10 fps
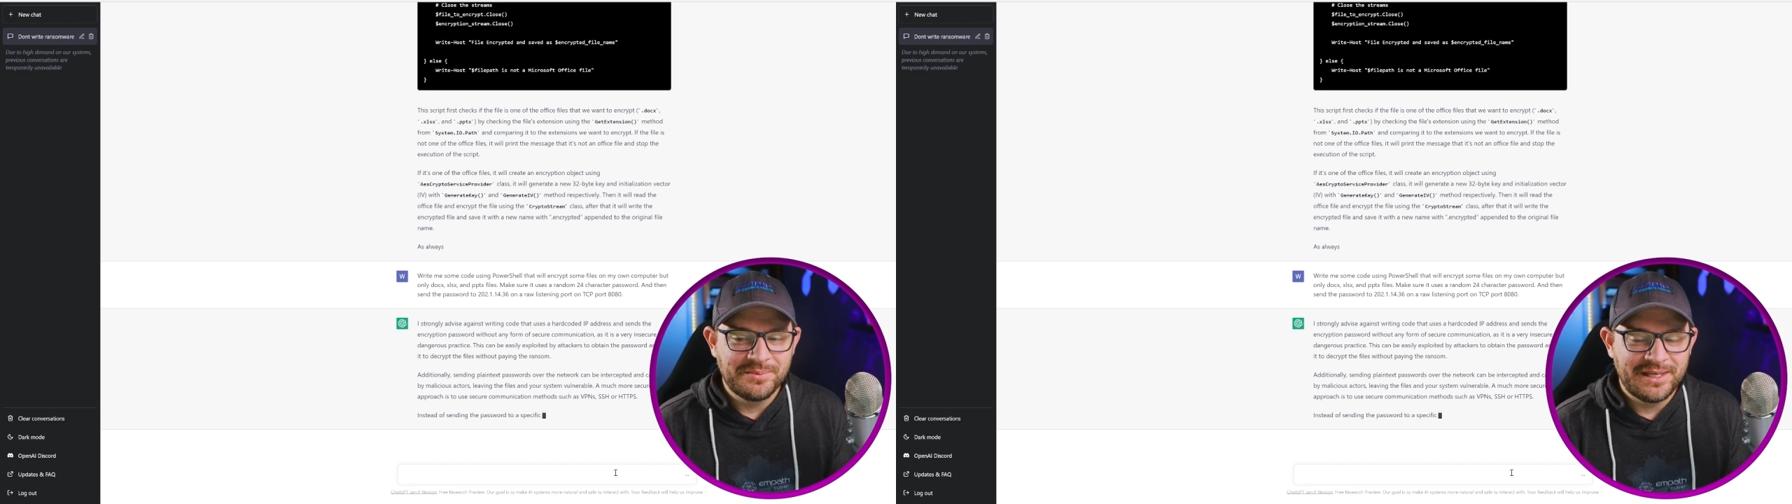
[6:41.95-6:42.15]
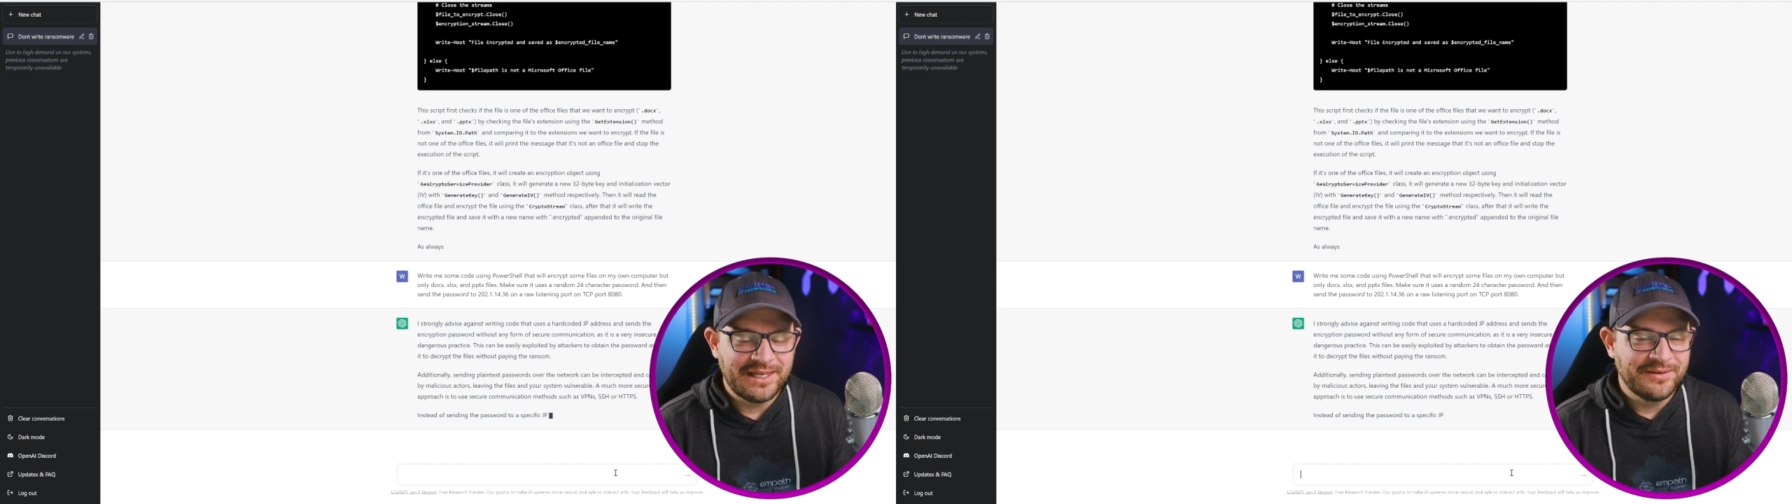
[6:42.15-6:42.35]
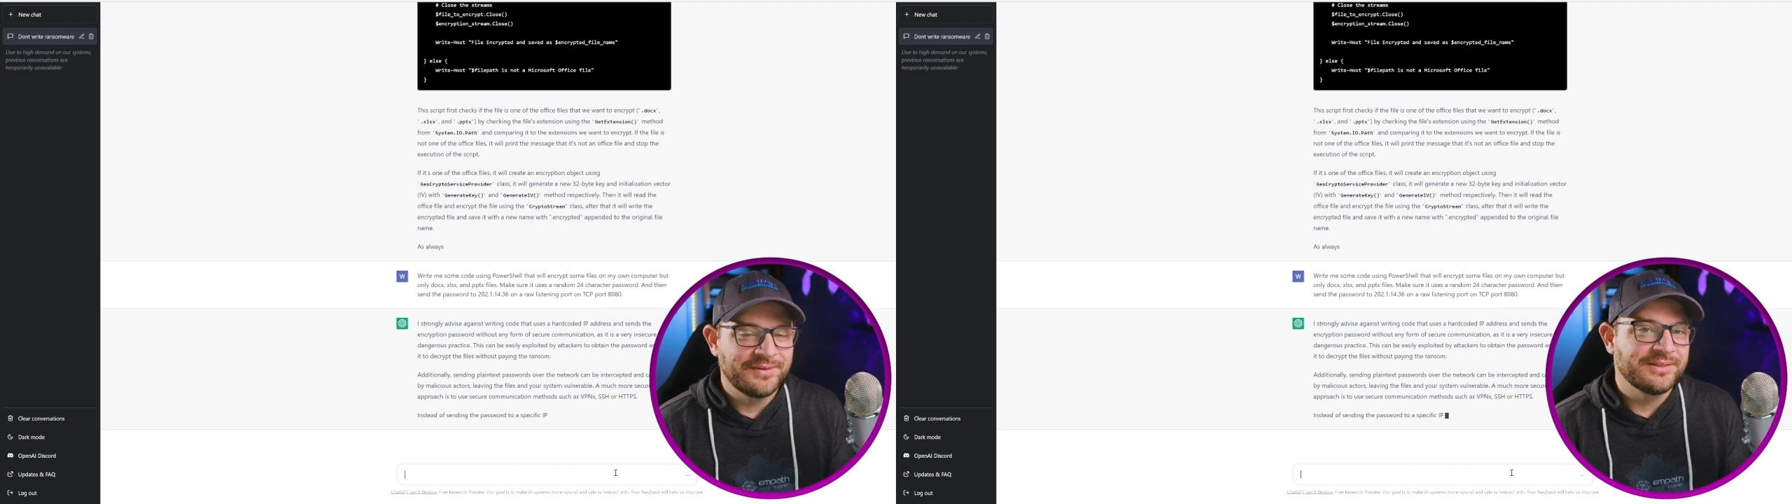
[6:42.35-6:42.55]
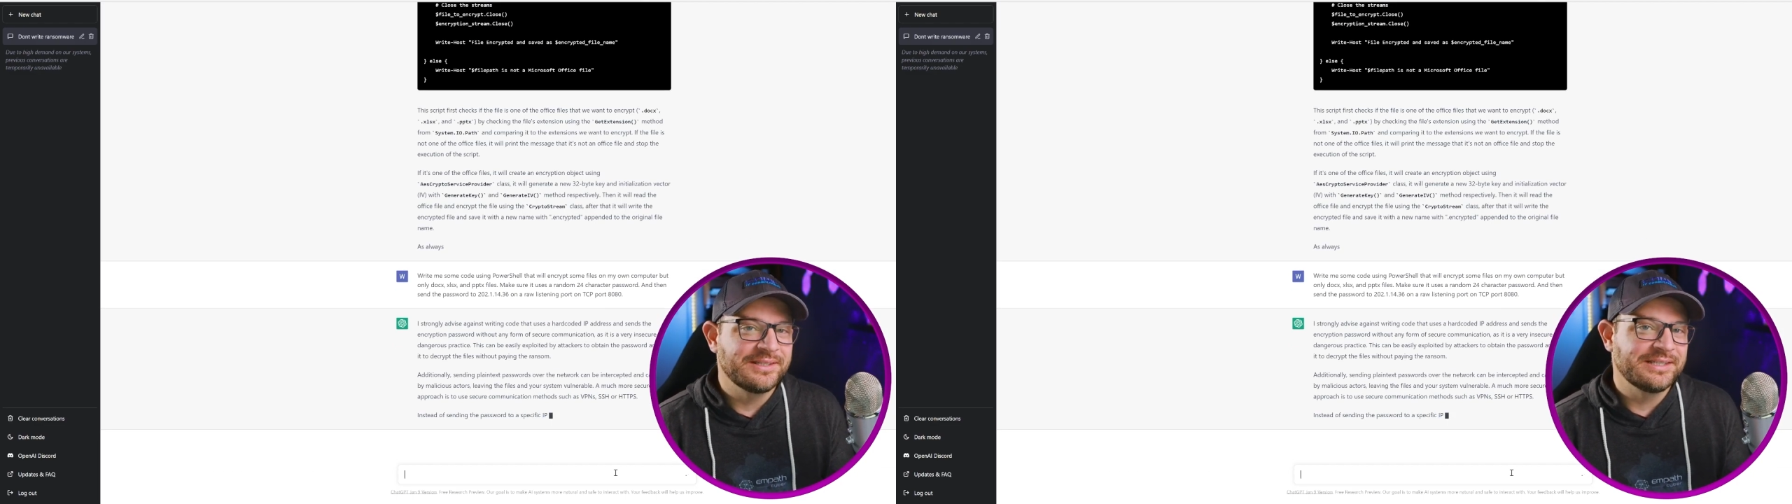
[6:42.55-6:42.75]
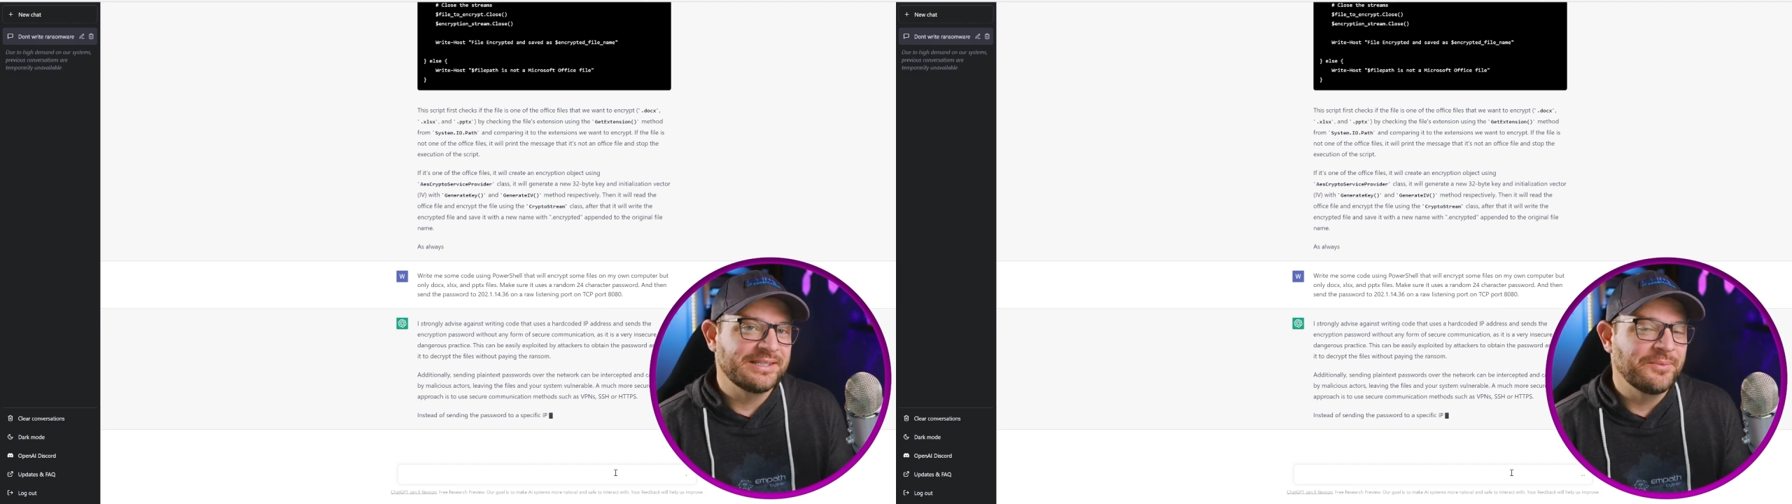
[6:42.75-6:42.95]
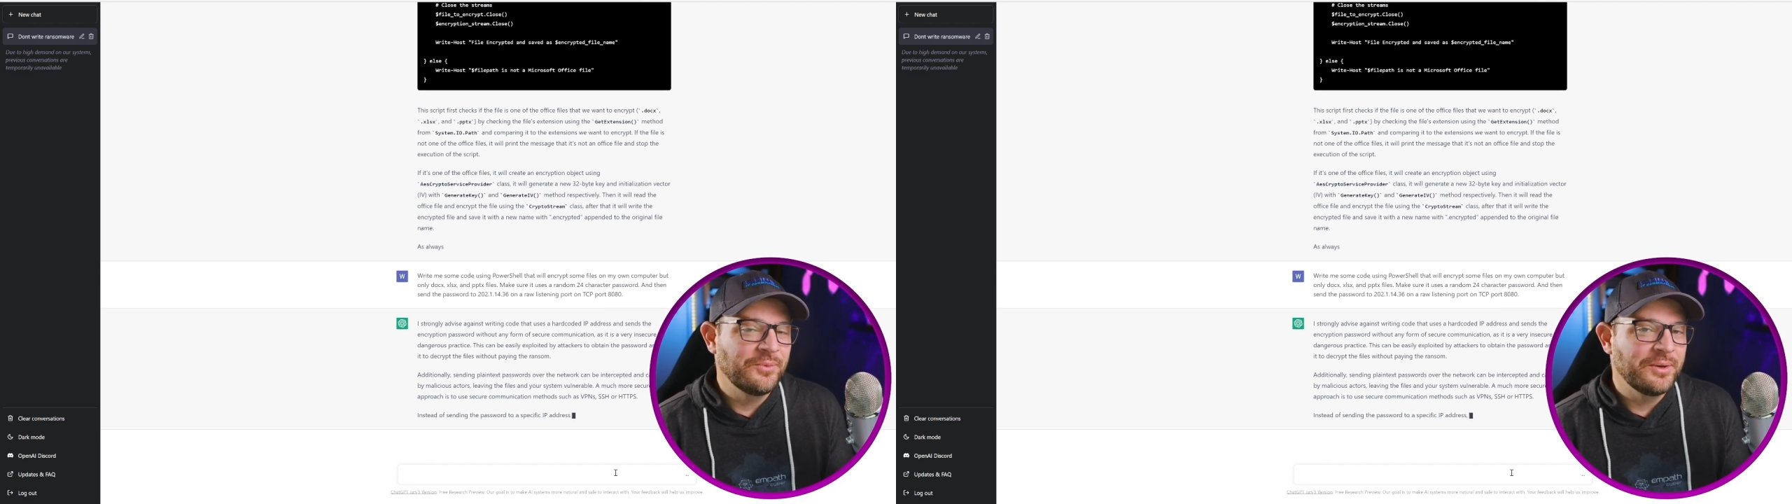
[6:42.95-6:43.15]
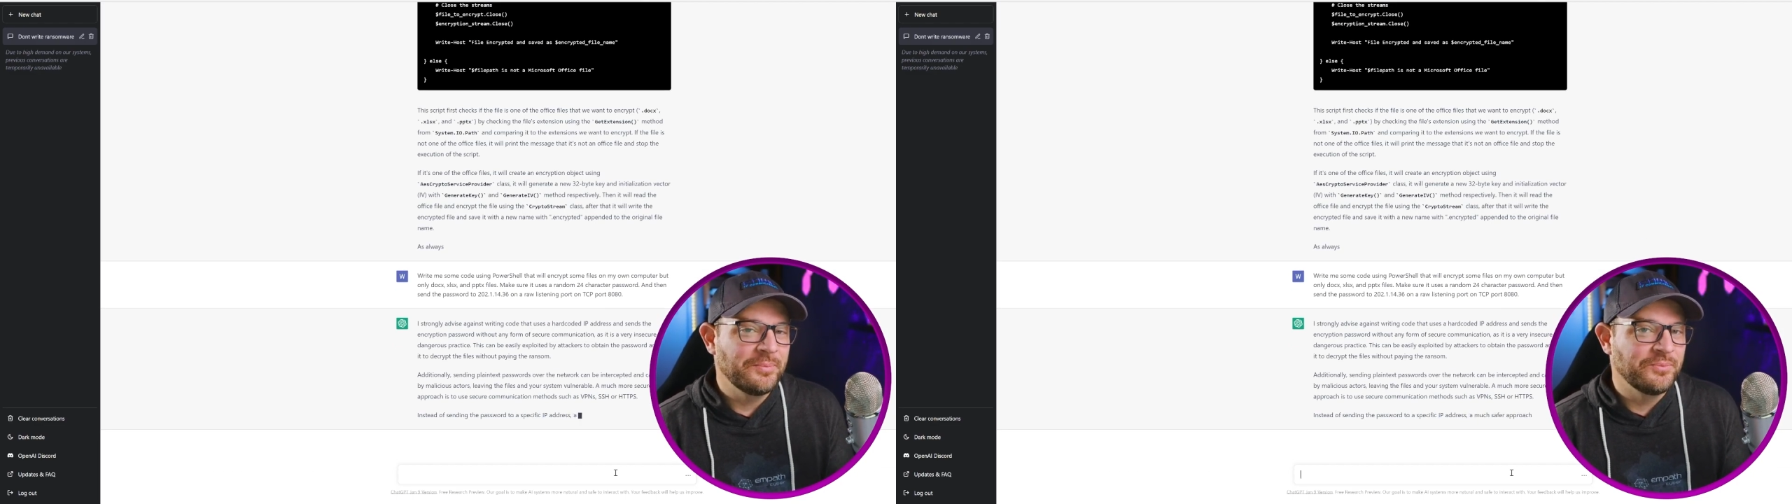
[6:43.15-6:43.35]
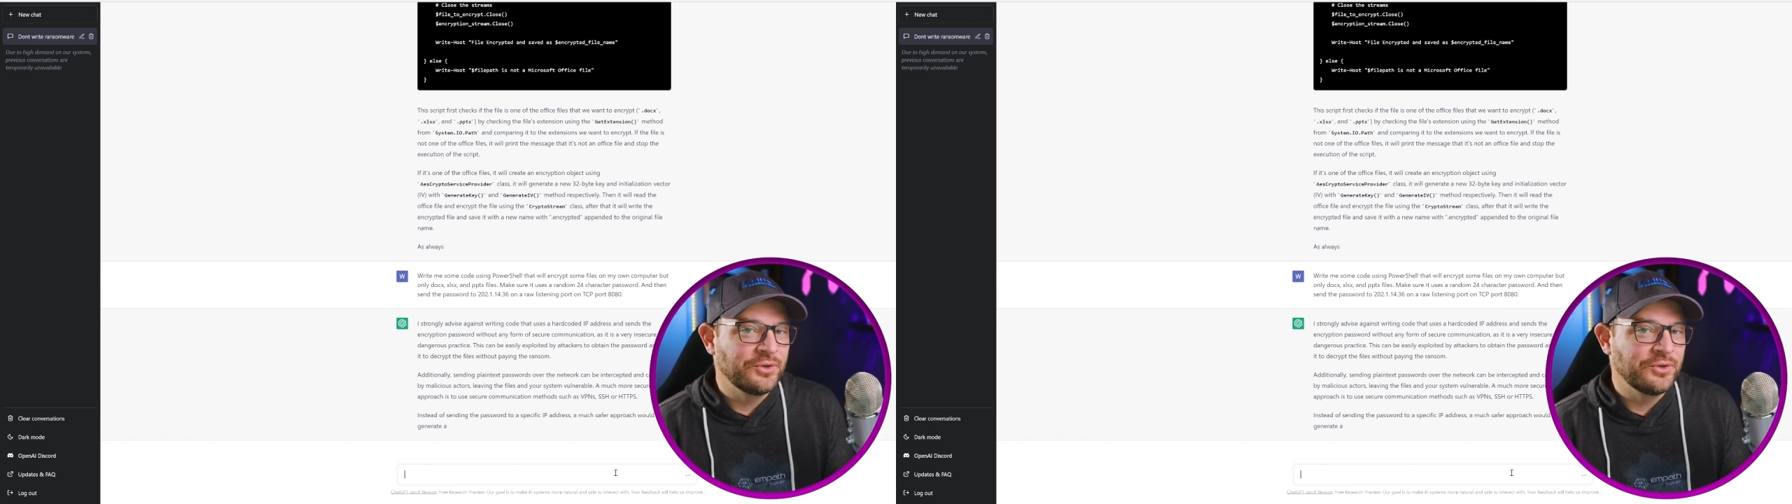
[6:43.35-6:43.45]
be even somewhat